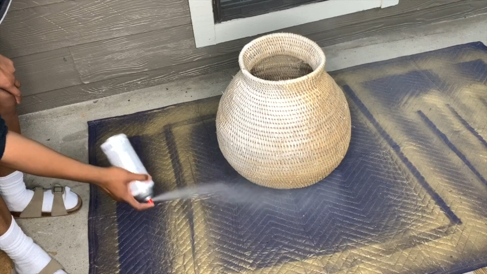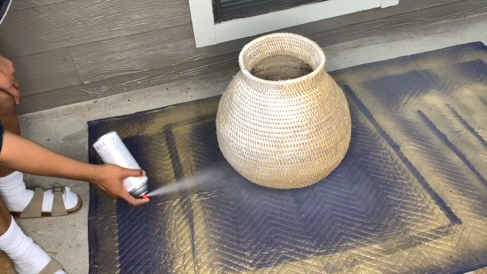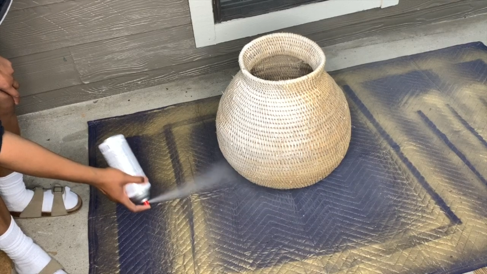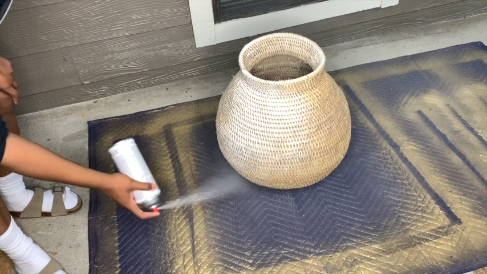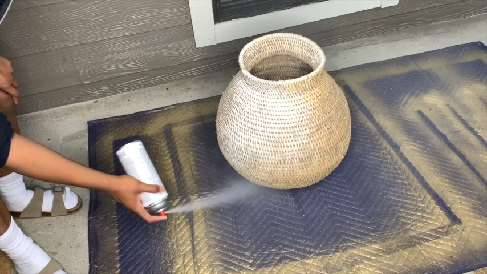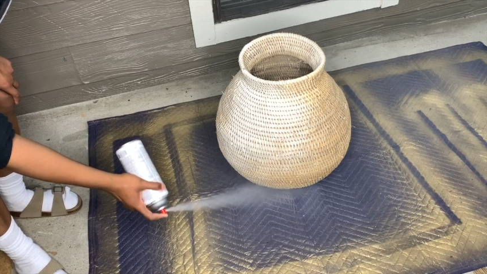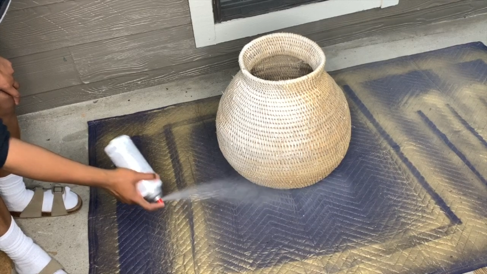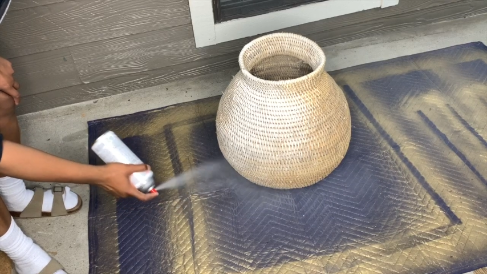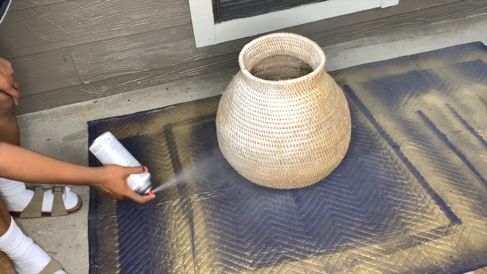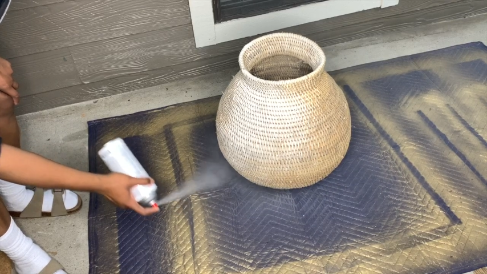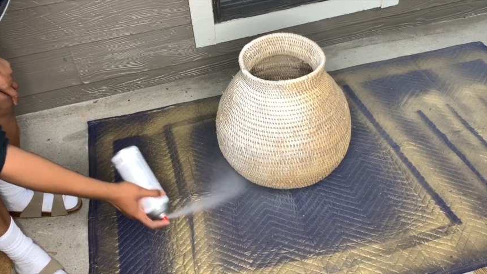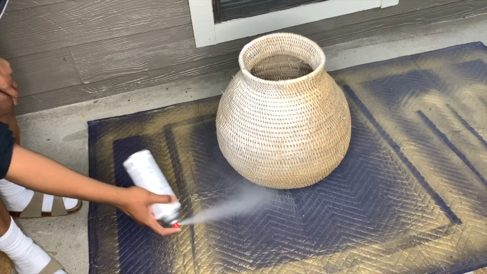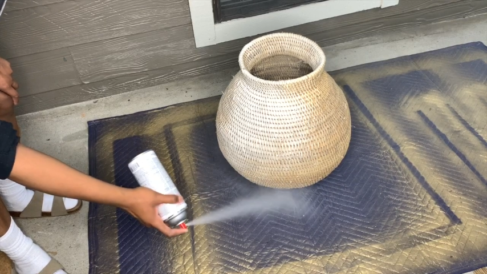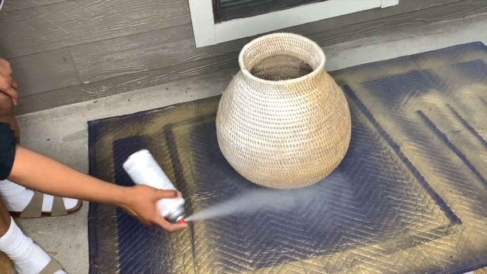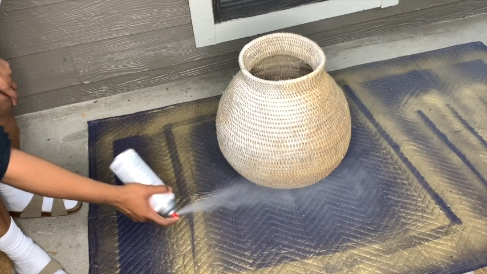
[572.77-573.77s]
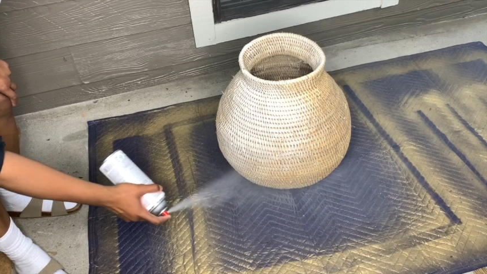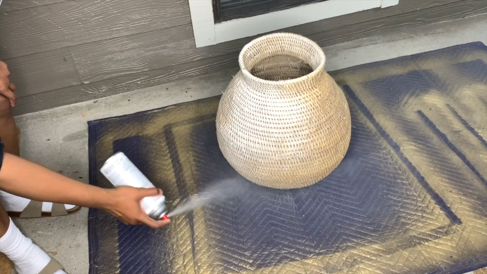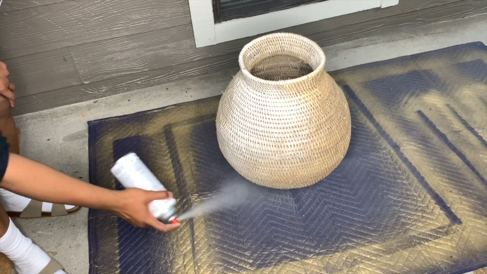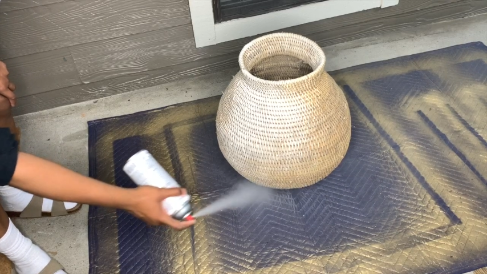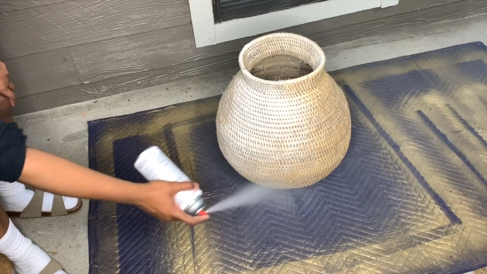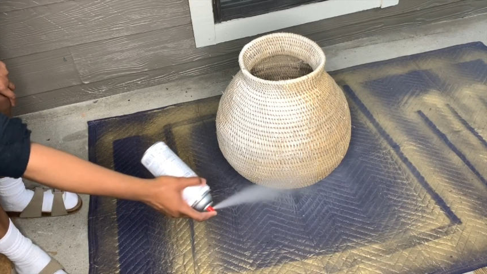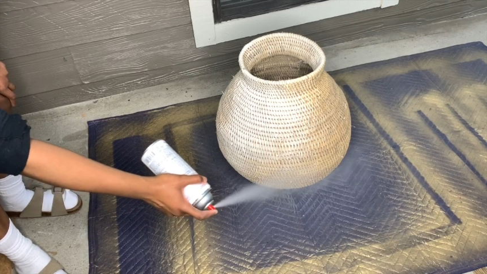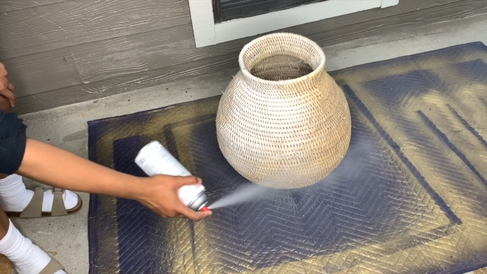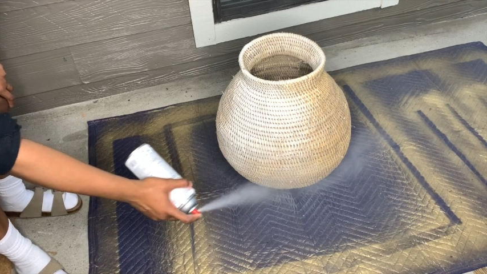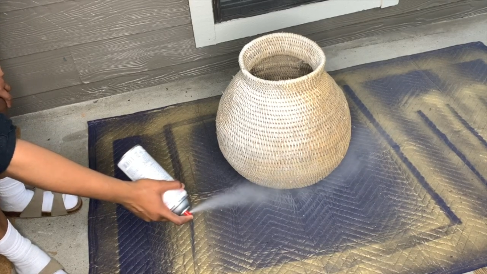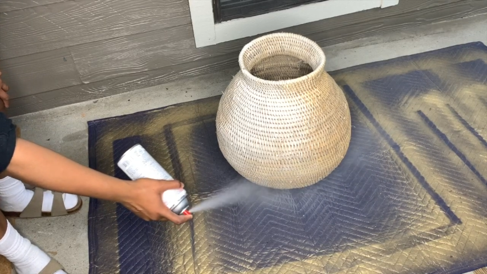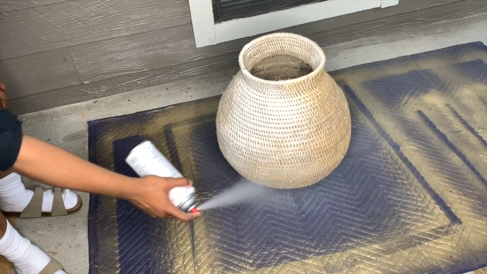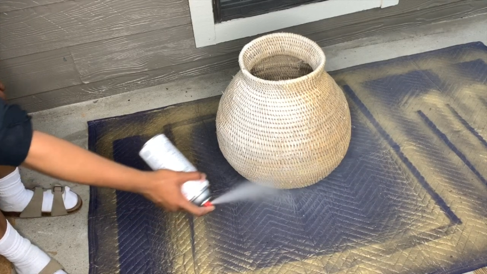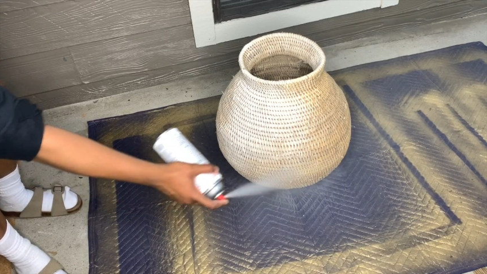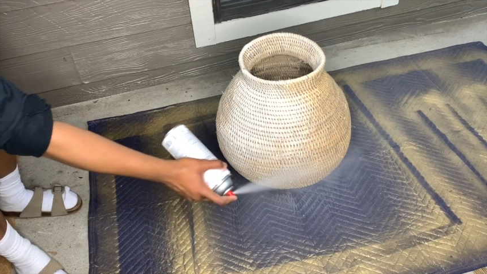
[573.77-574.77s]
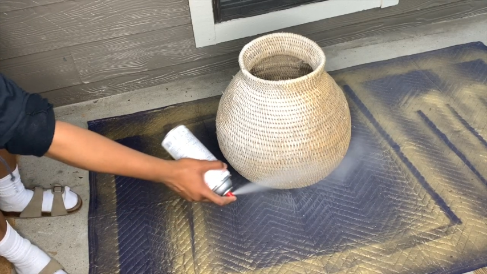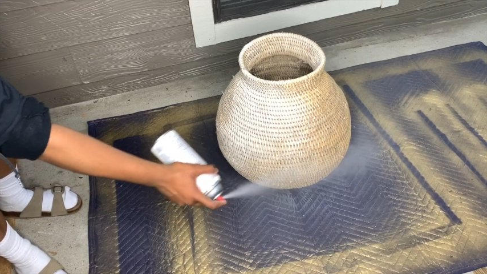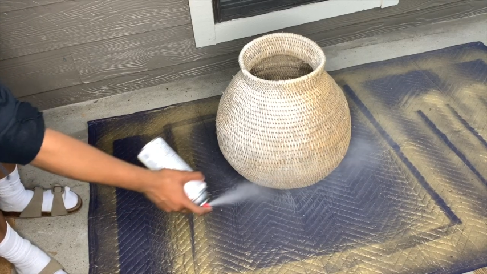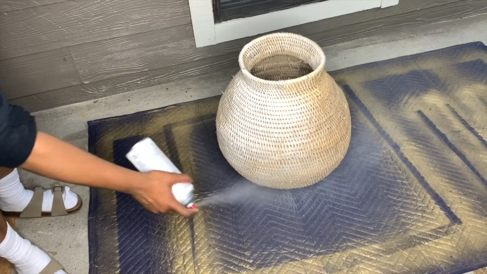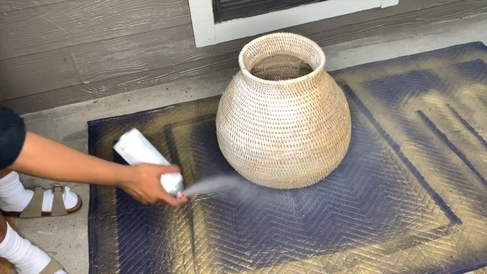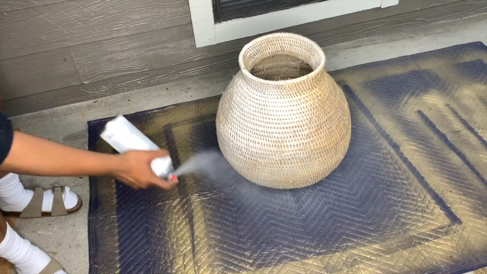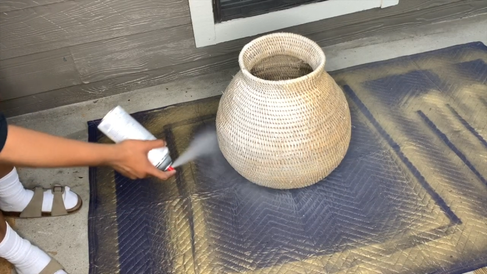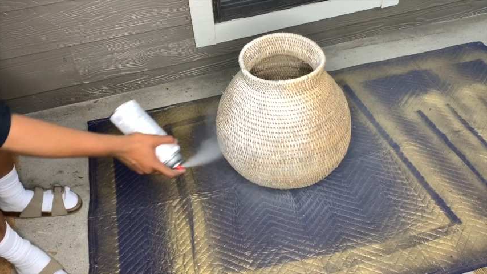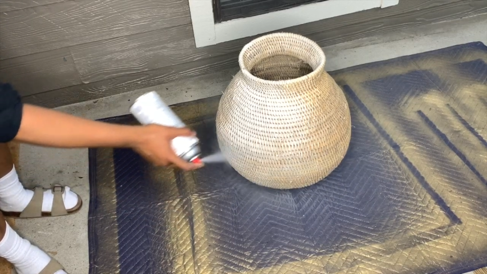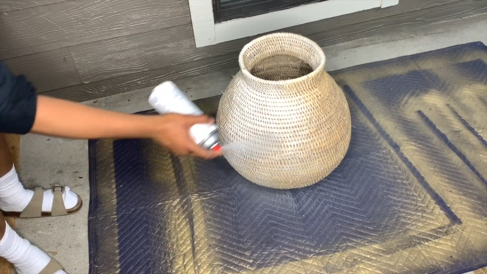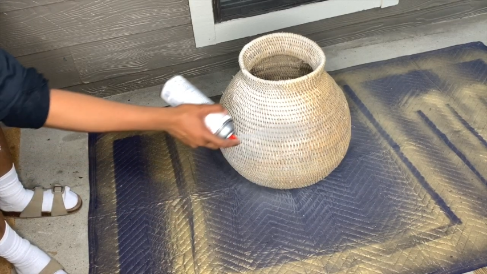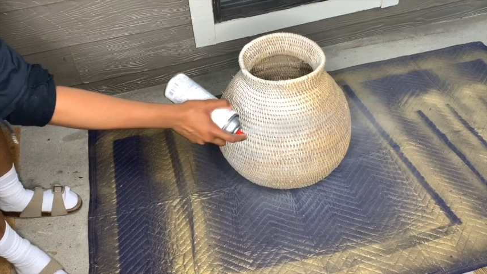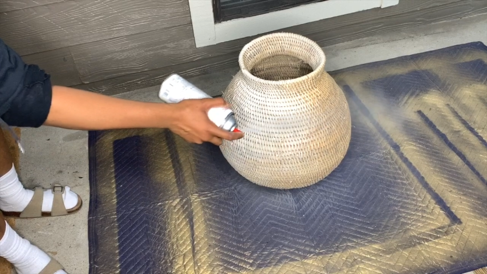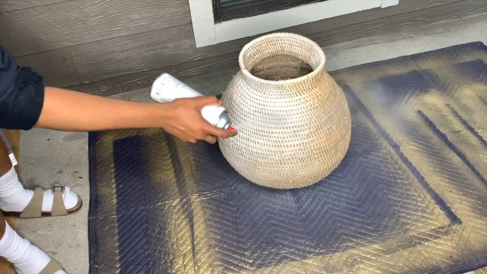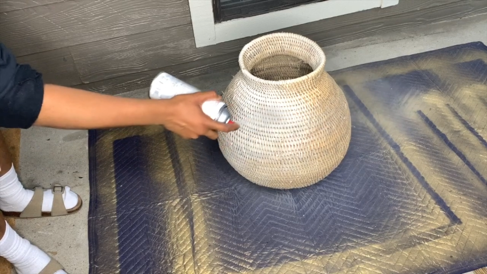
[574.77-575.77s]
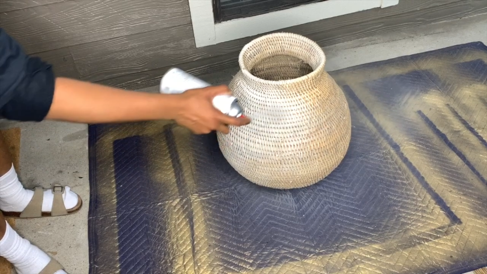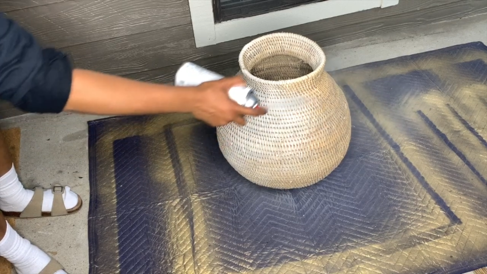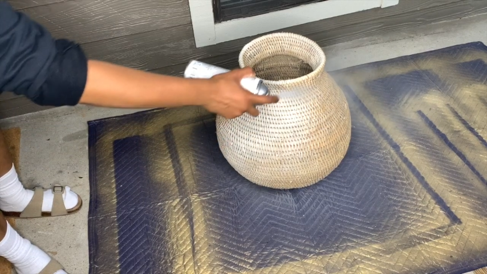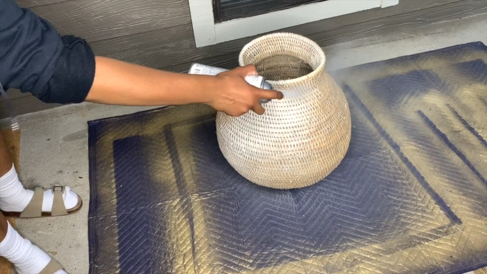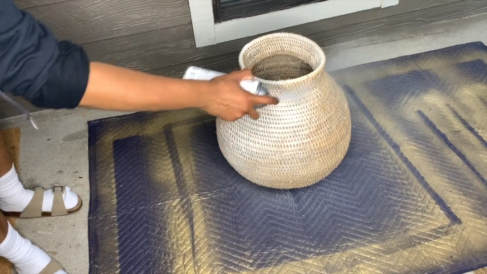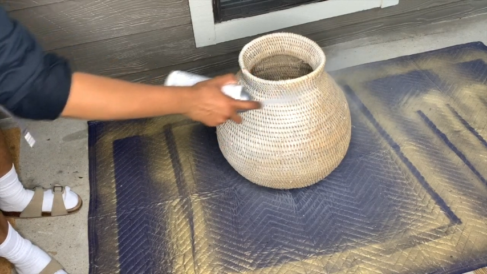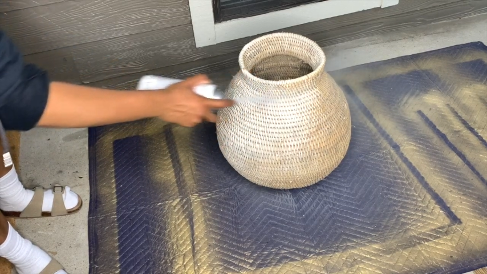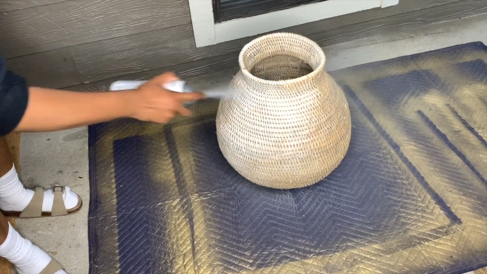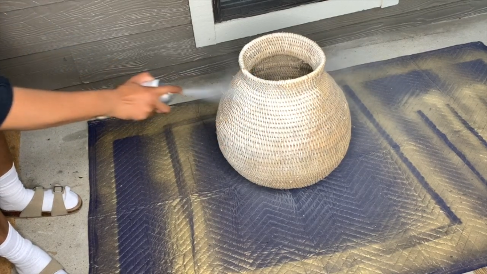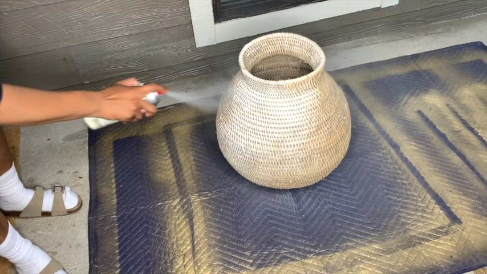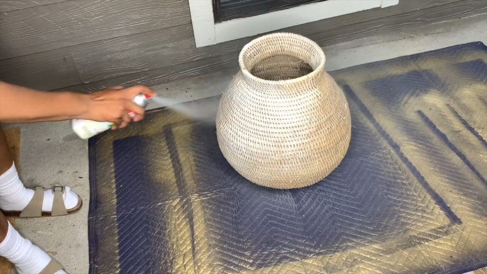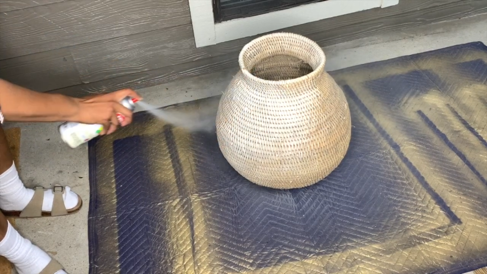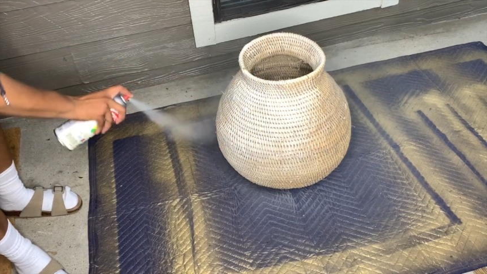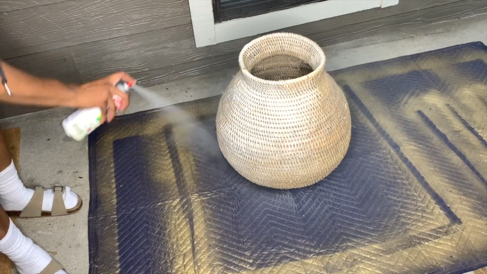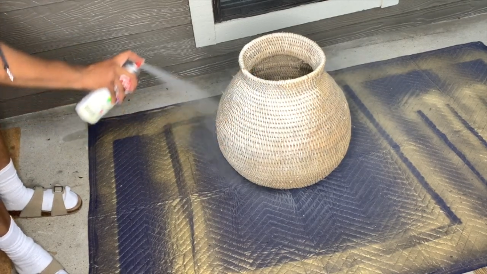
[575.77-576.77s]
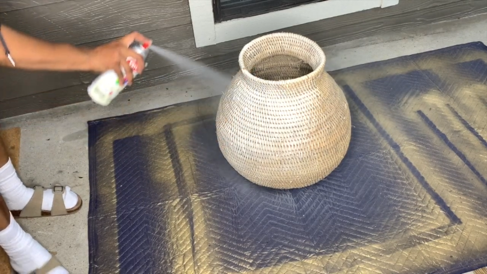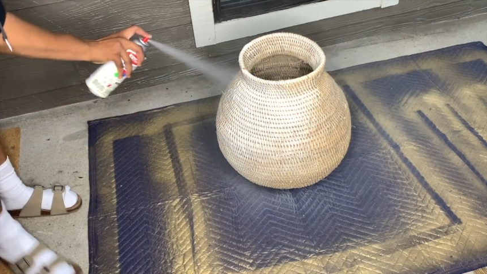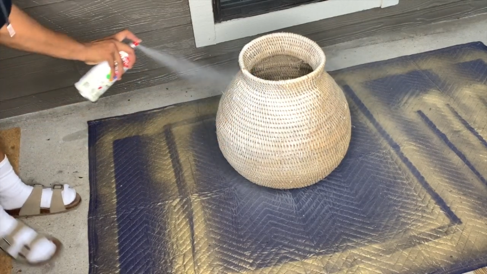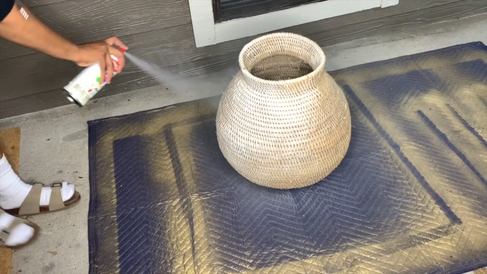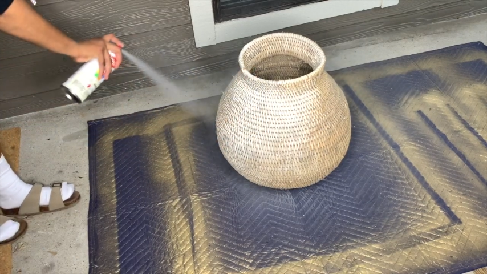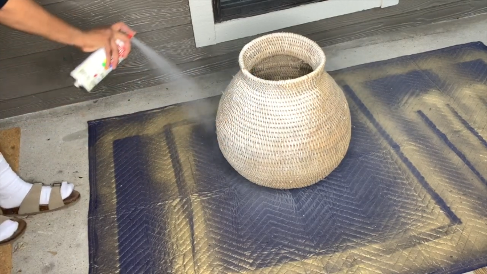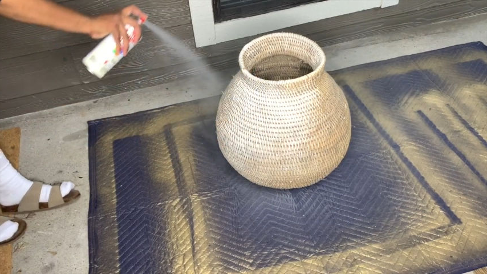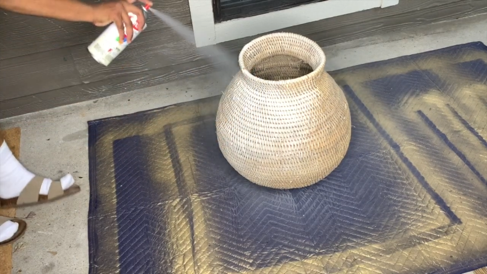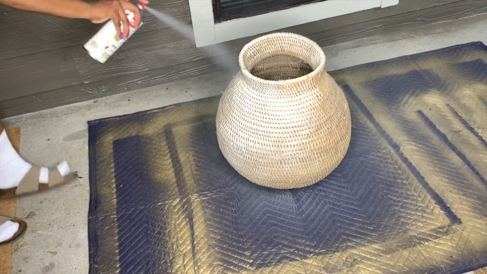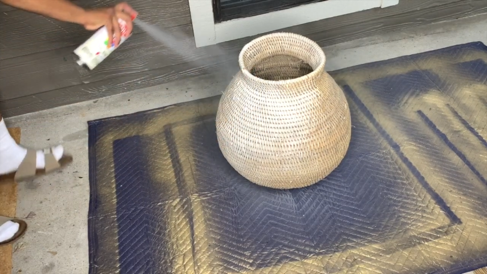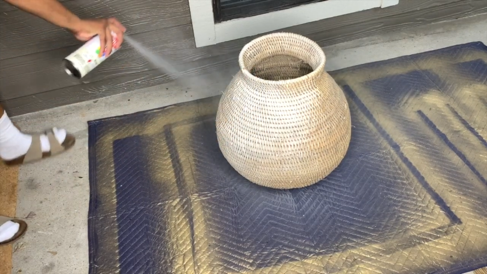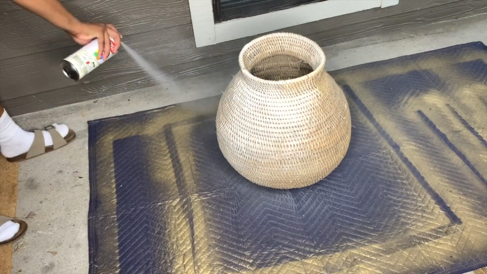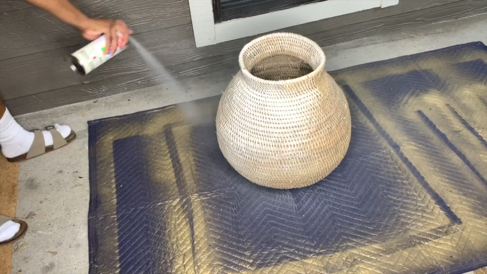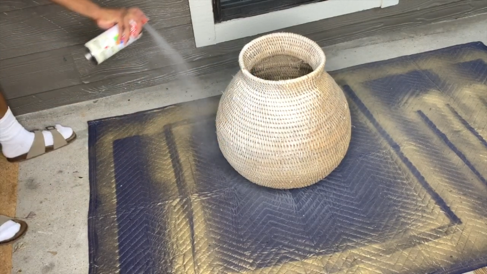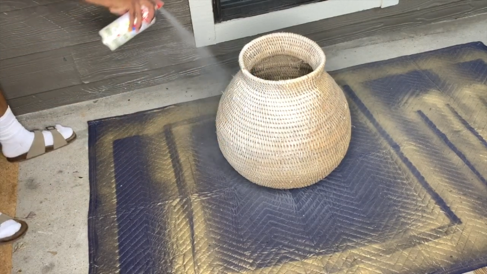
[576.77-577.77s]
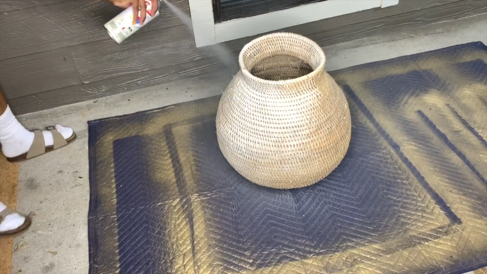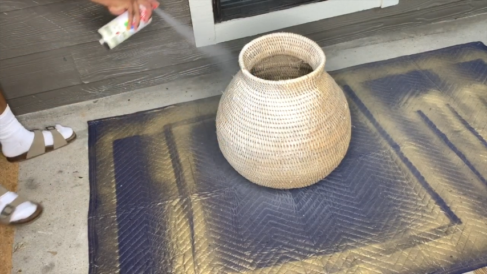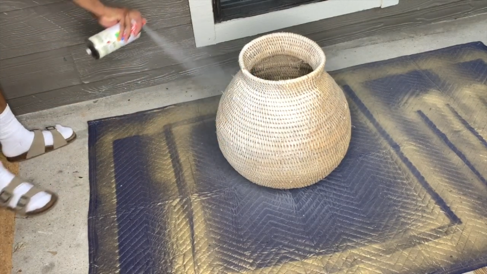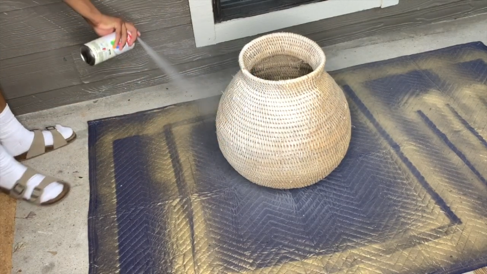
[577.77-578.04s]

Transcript: Nobody's mouth can be seen.